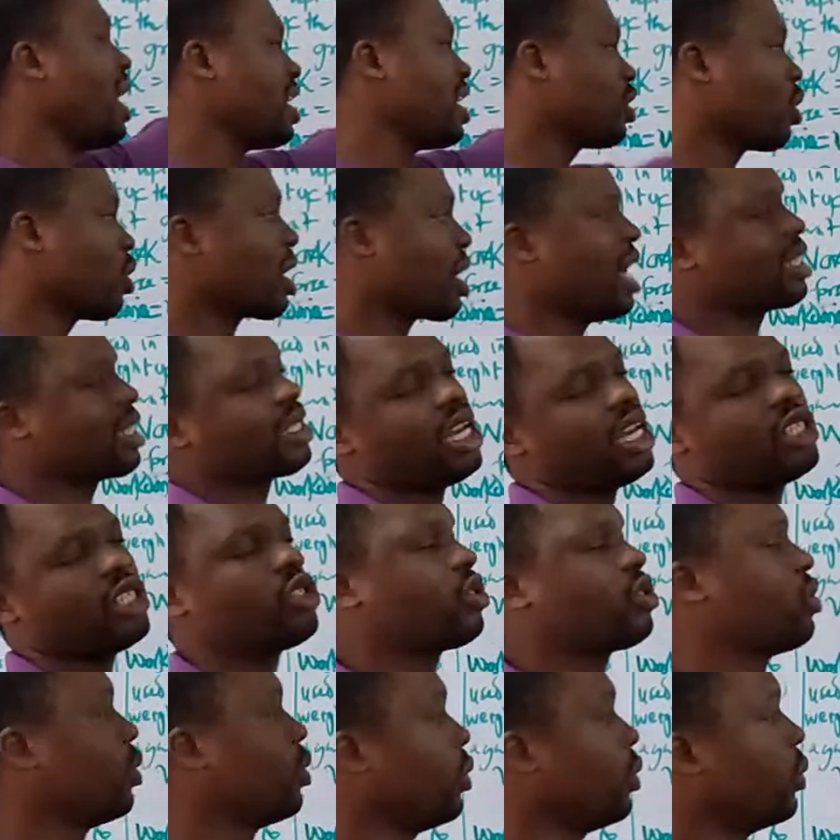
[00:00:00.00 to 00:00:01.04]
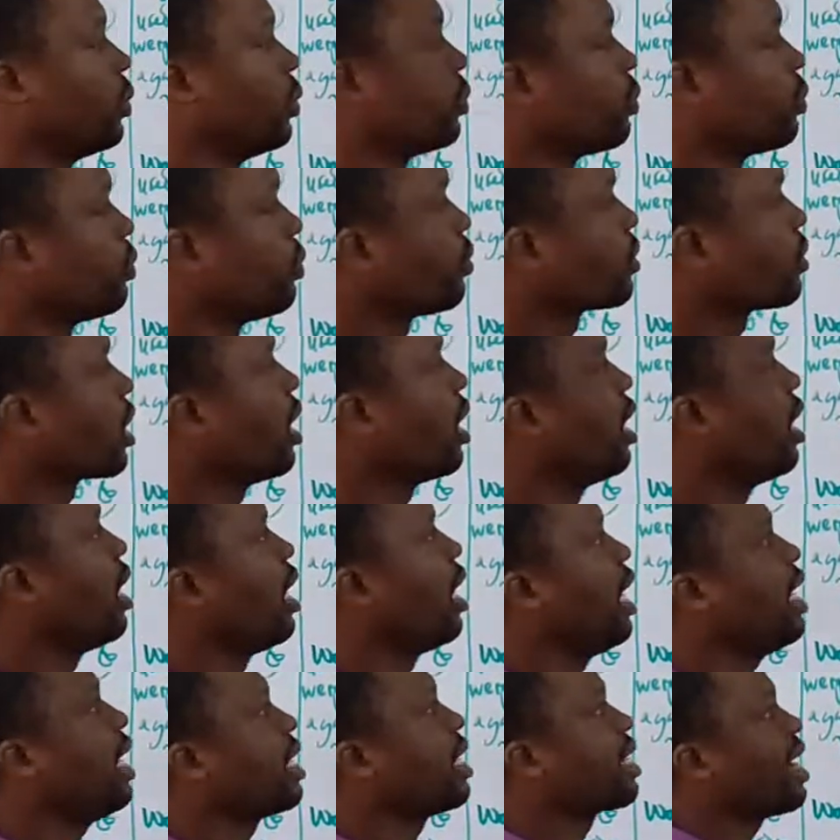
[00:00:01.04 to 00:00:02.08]
let's look at case 2.
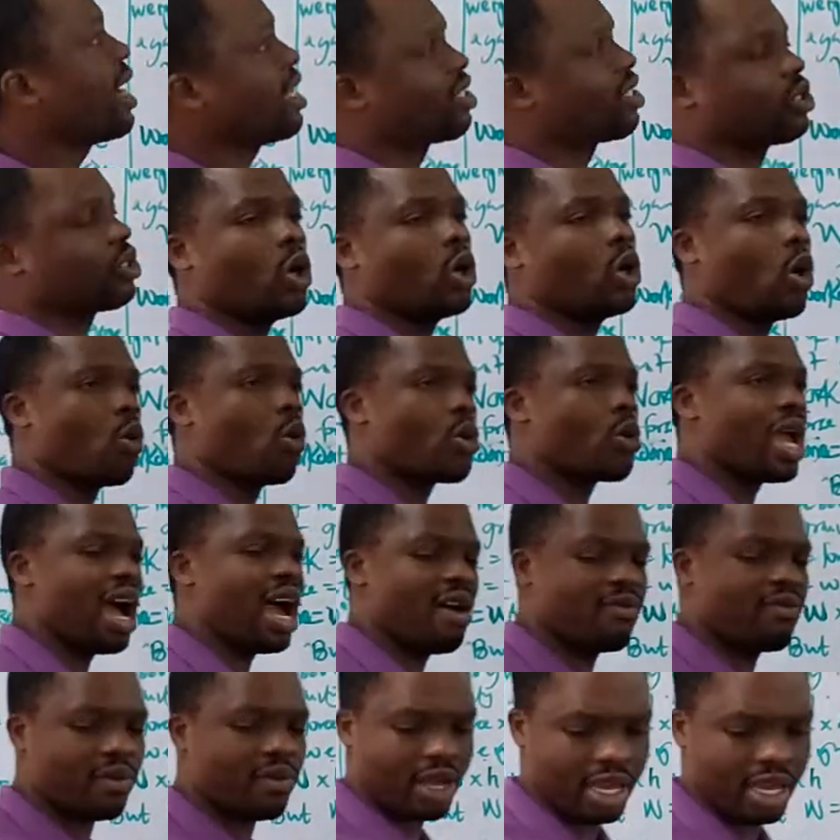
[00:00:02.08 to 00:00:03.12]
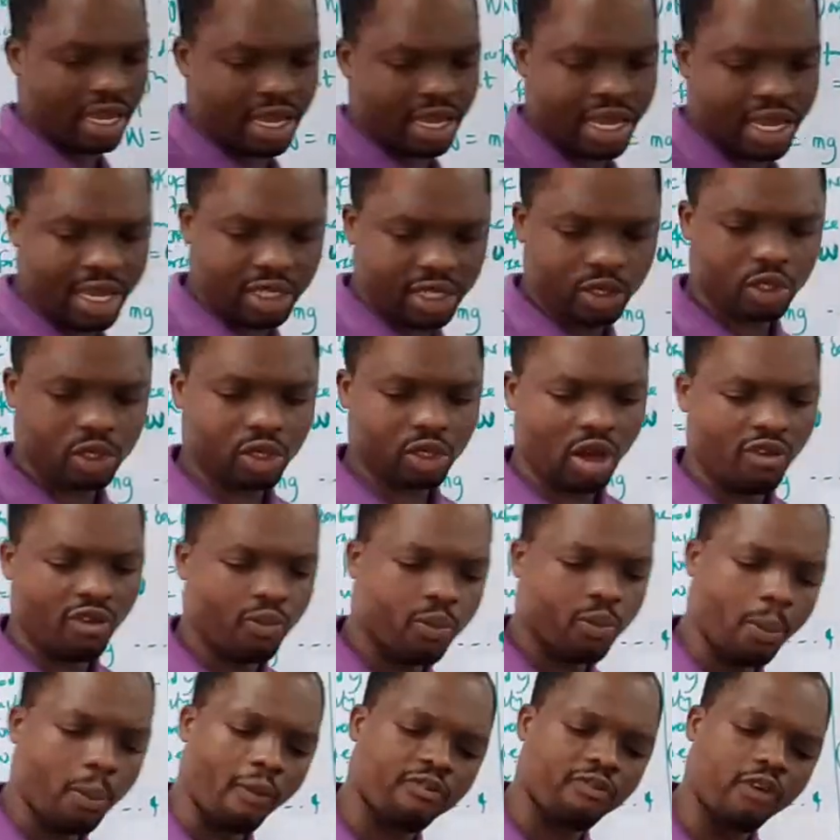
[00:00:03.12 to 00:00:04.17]
In case 2, we have issues
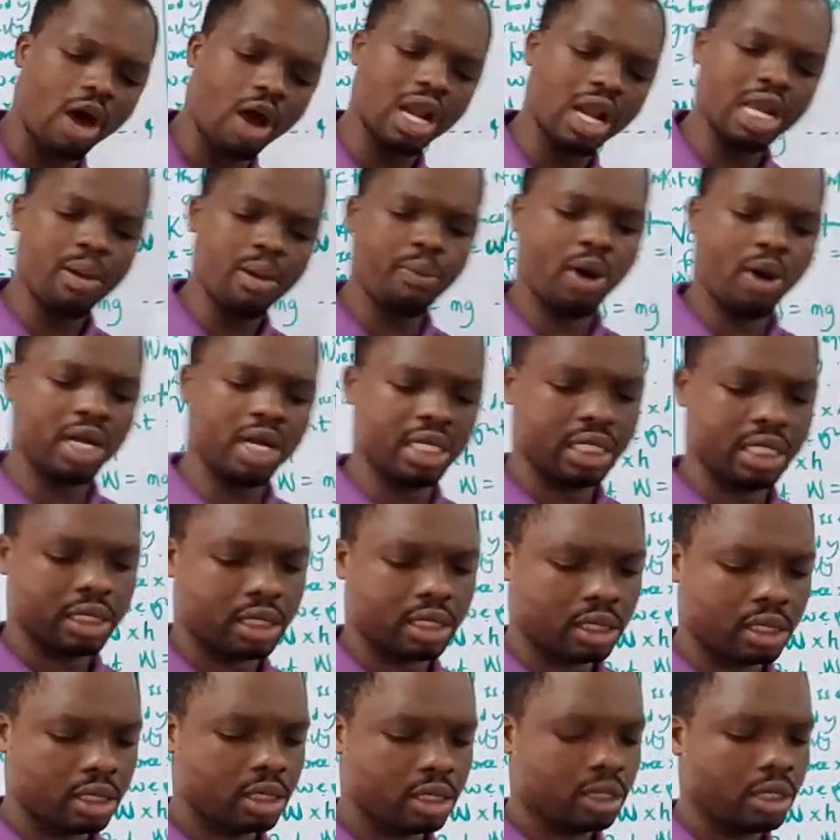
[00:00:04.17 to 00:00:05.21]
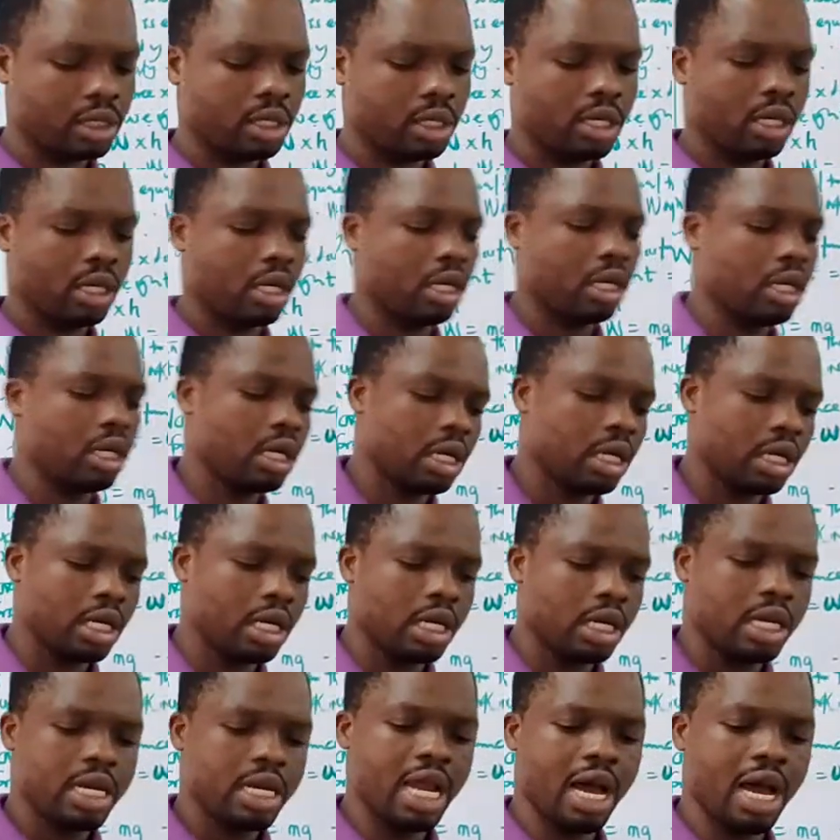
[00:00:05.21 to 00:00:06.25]
of falling bodies.
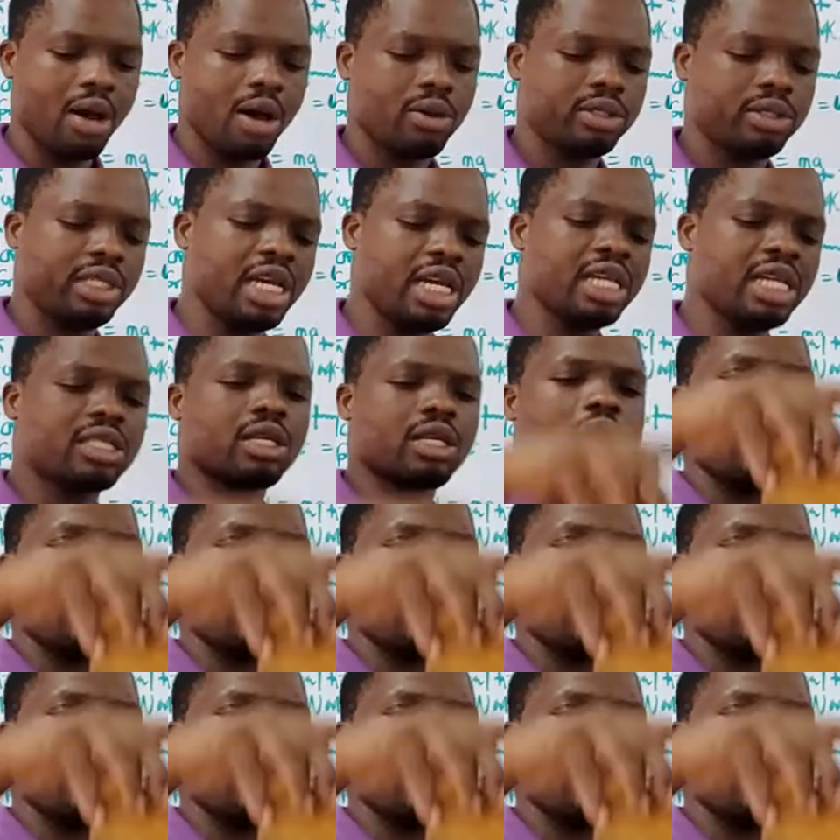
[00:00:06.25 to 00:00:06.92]
Now this